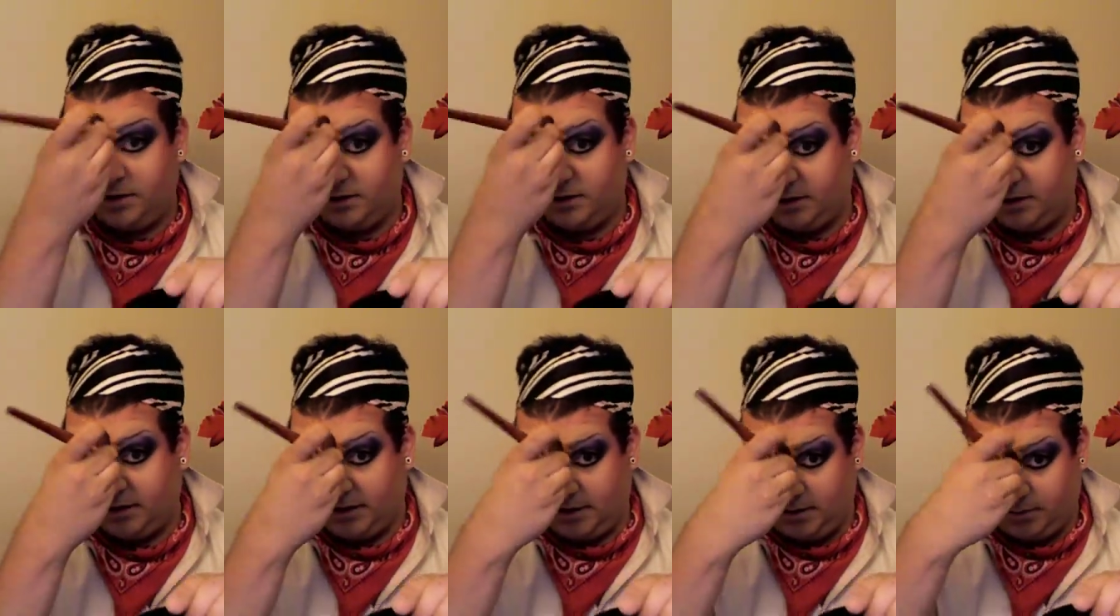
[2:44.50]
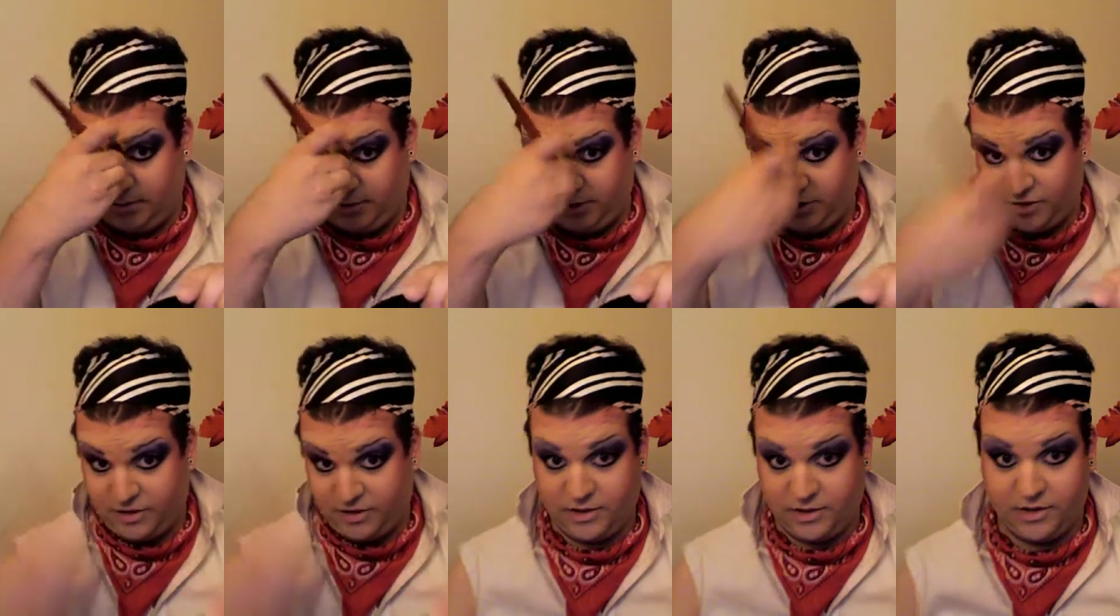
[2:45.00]
So down the
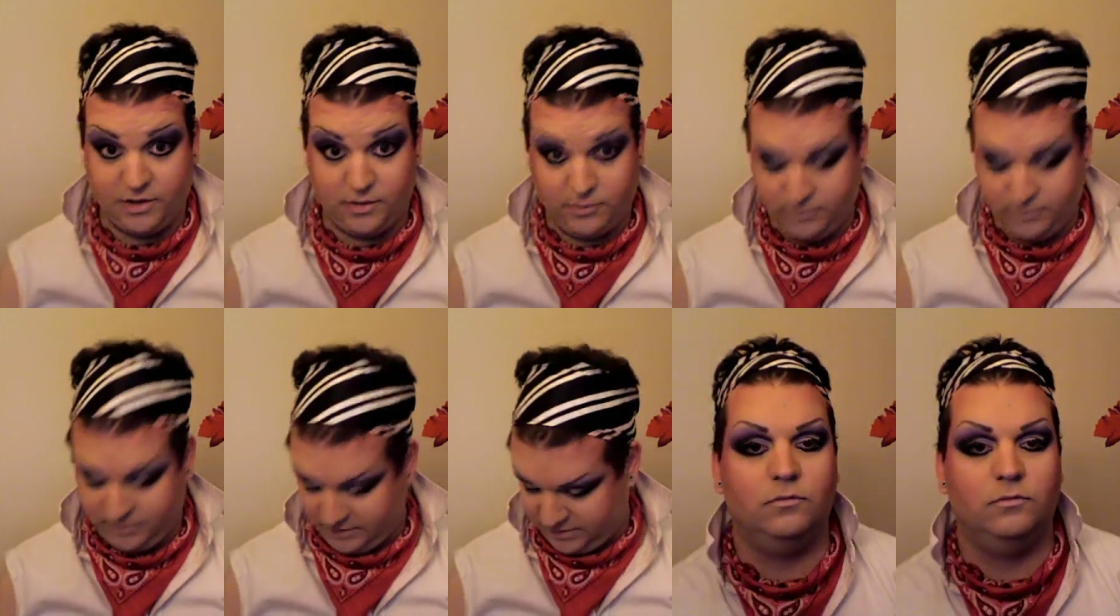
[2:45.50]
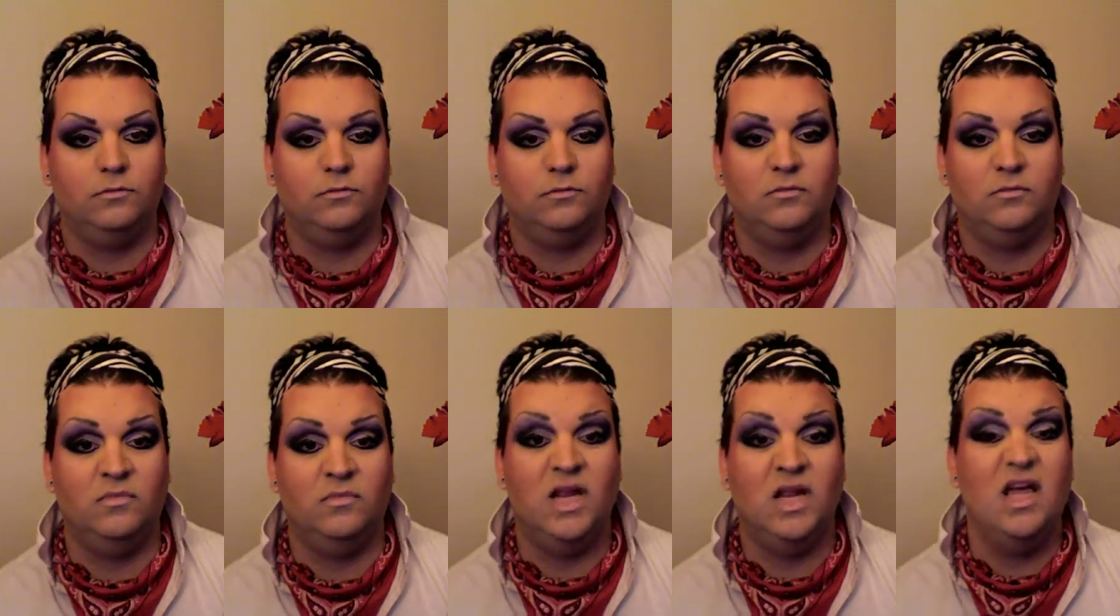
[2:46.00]
bridge of the nose.
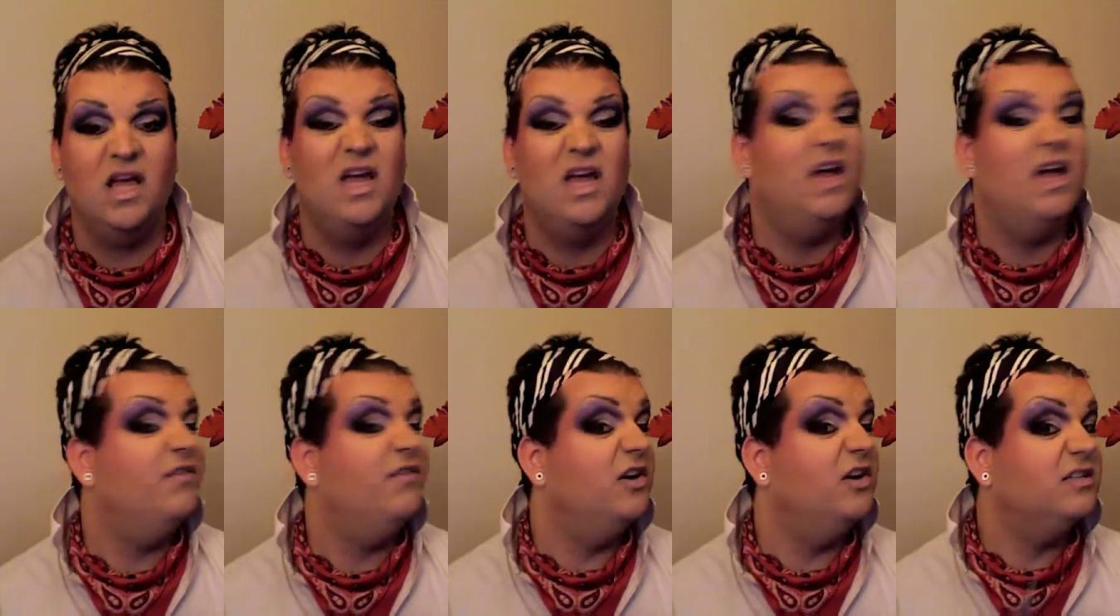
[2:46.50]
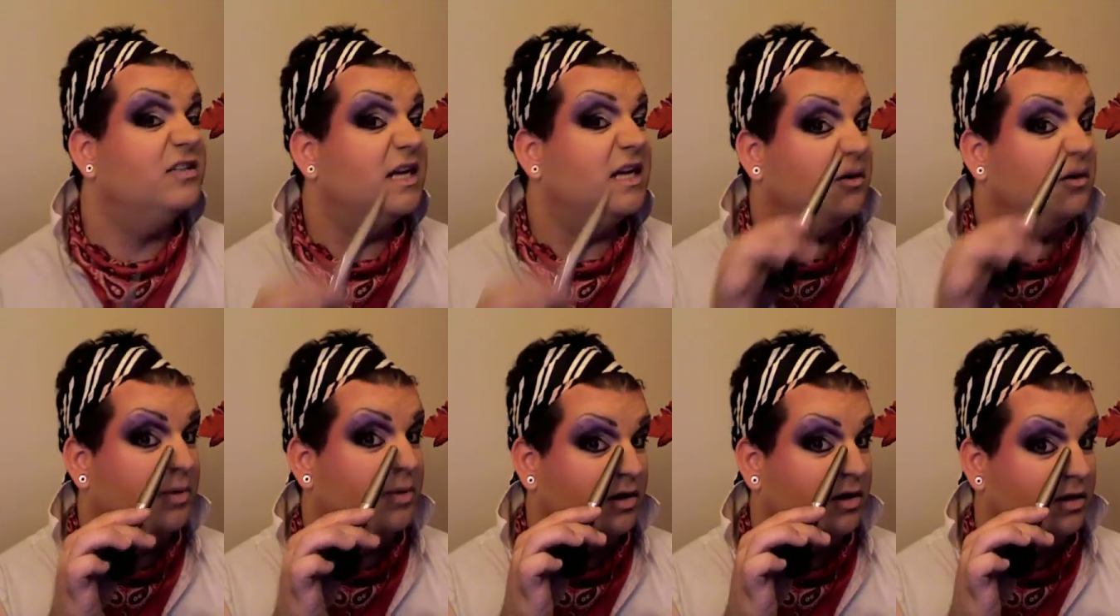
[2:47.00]
If you notice, I
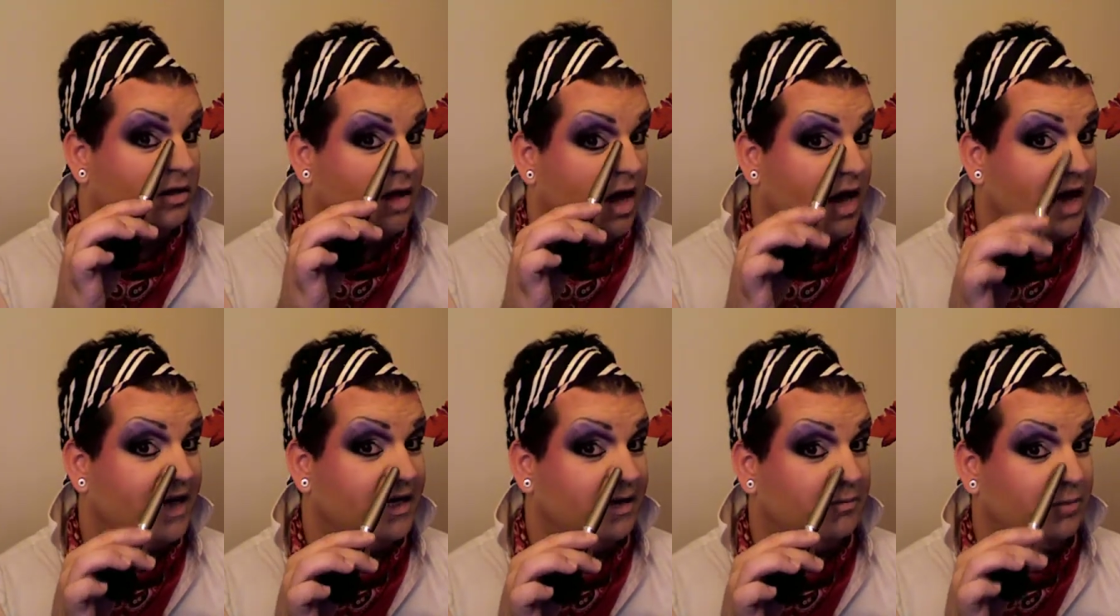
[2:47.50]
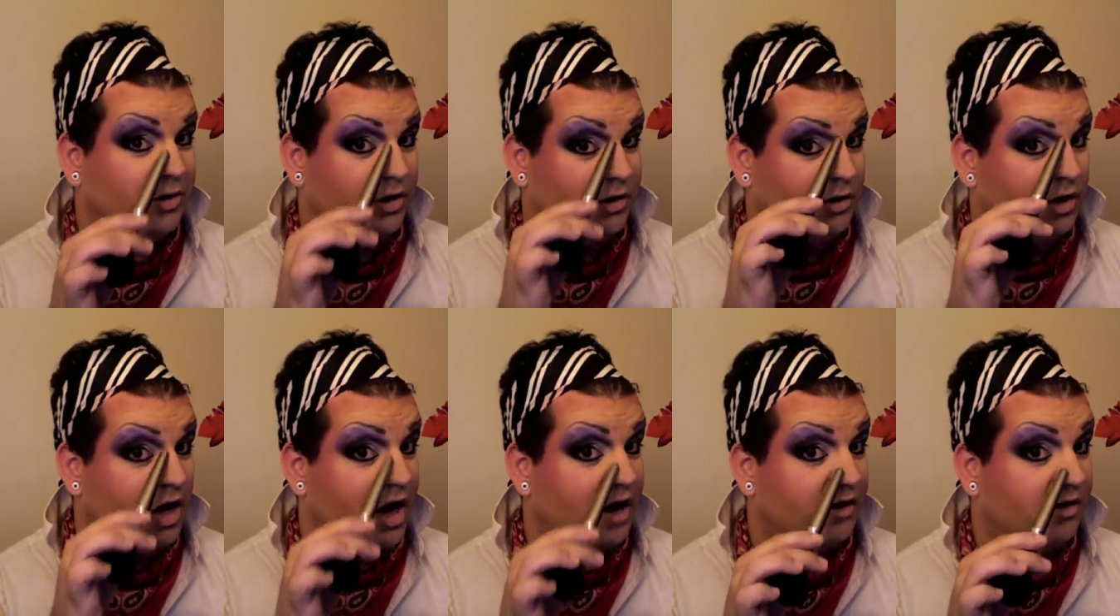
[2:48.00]
didn't put a
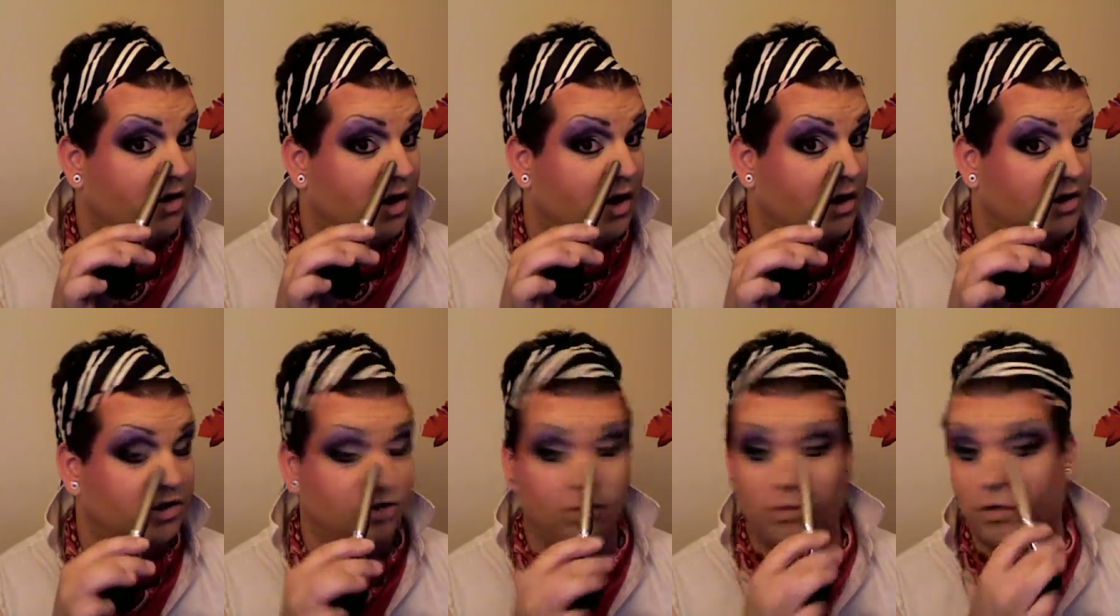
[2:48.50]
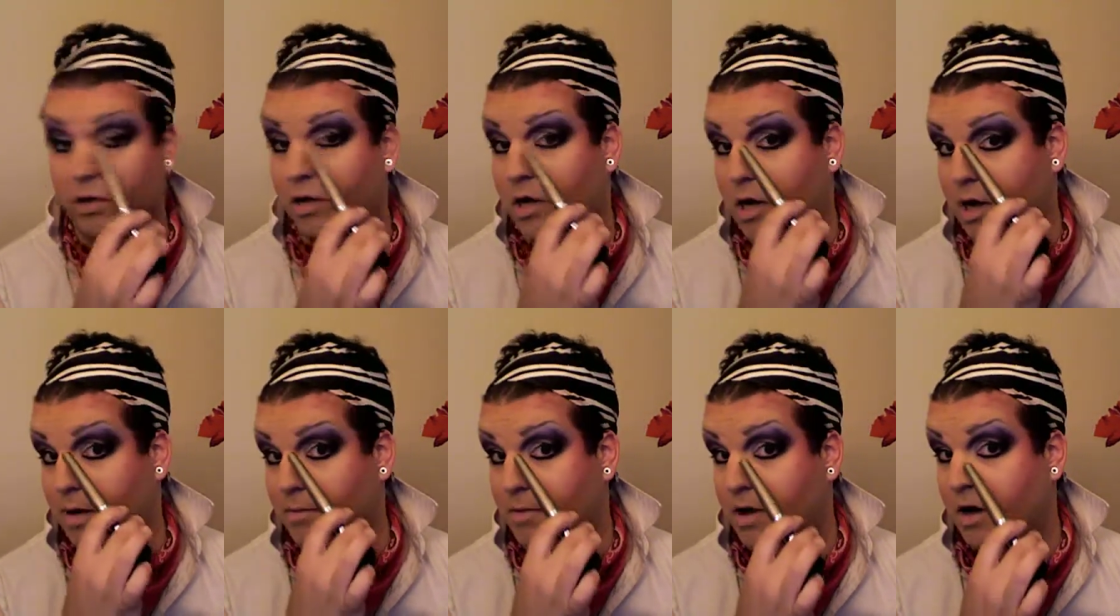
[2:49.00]
lot of contour
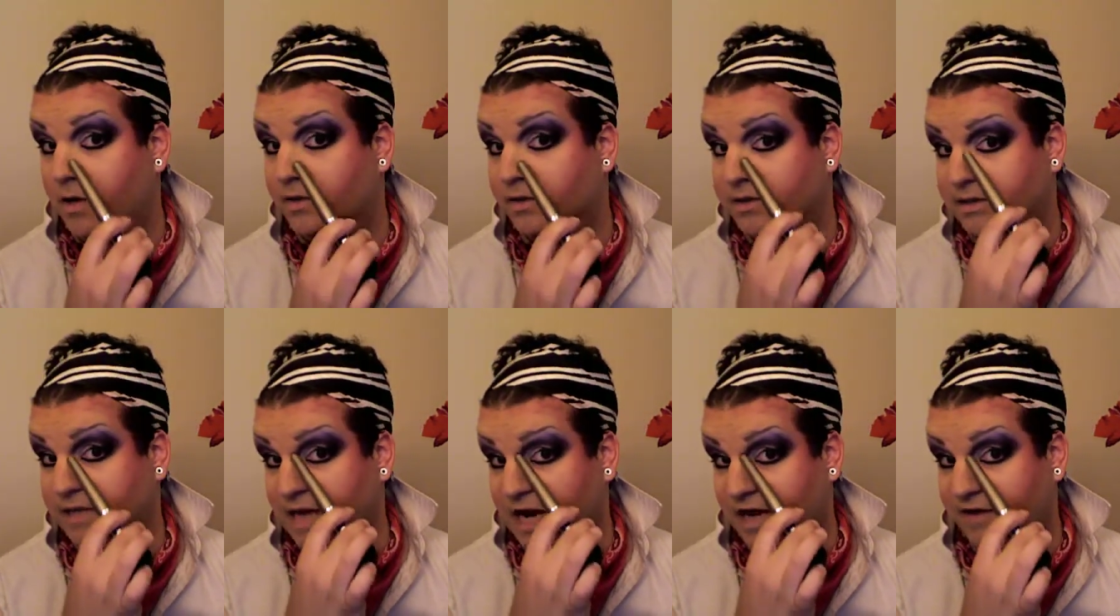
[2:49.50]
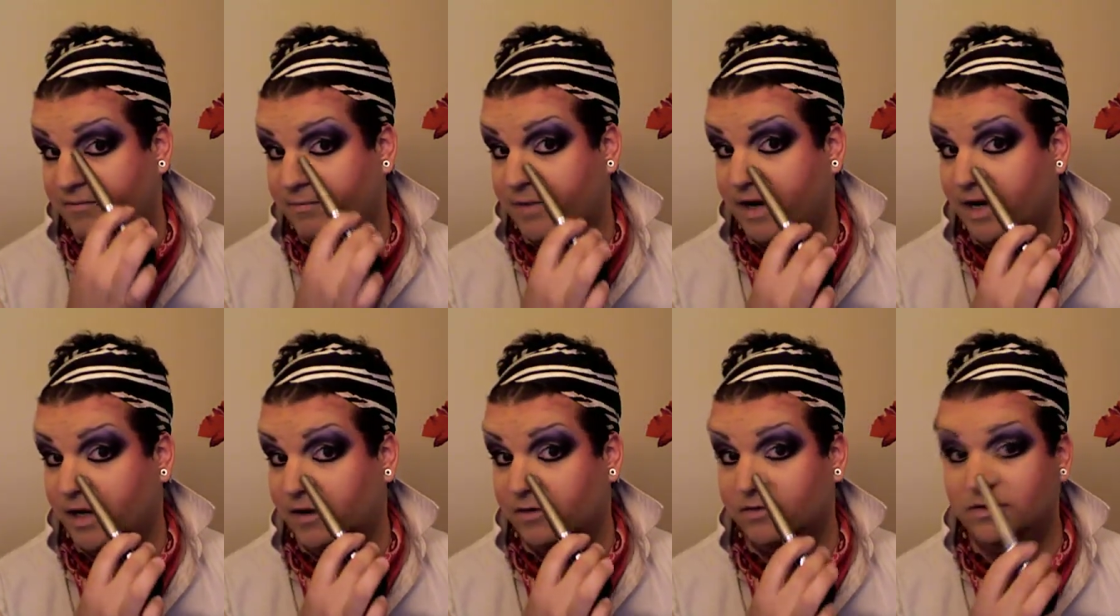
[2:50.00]
on the side of
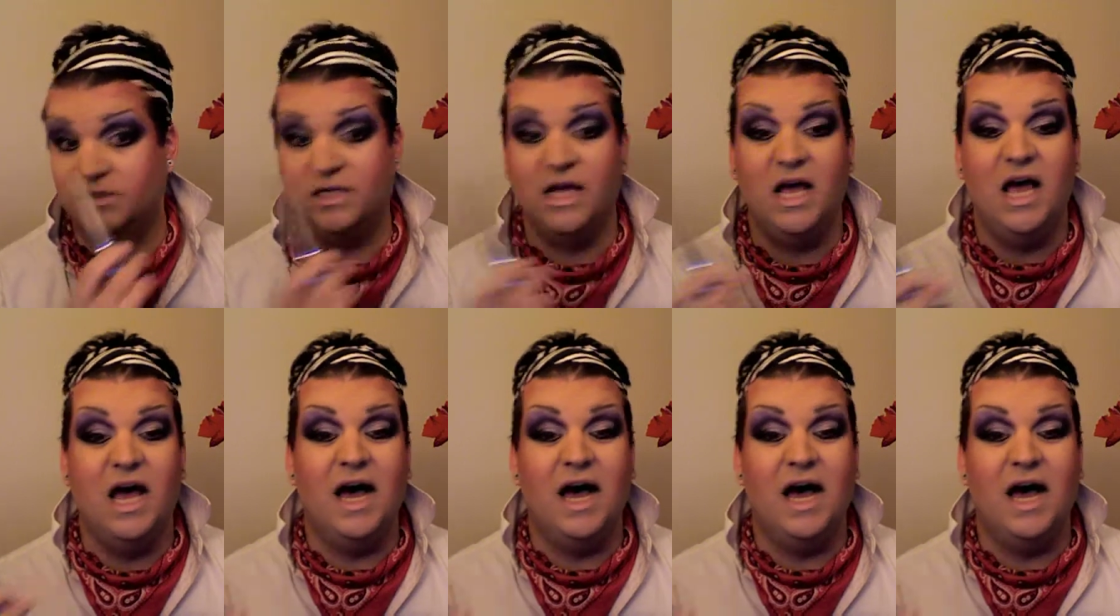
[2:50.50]
my nose.